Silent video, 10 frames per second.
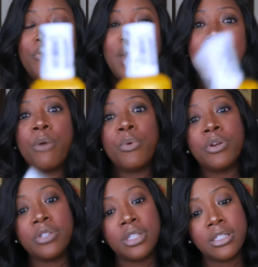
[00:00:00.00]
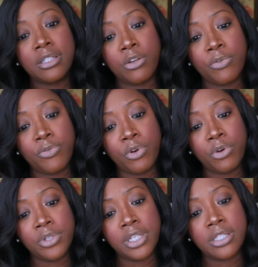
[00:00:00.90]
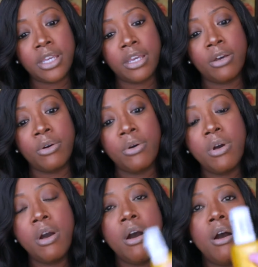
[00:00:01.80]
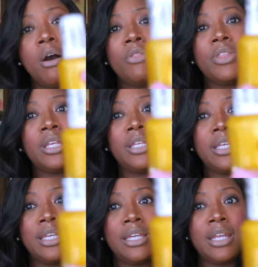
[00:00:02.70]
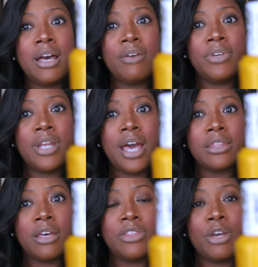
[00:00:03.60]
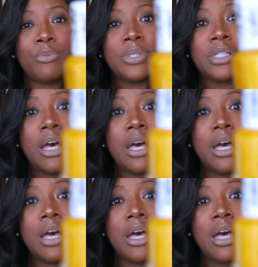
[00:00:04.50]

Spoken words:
flowers and this little floral detail on the lid of it. I thought that was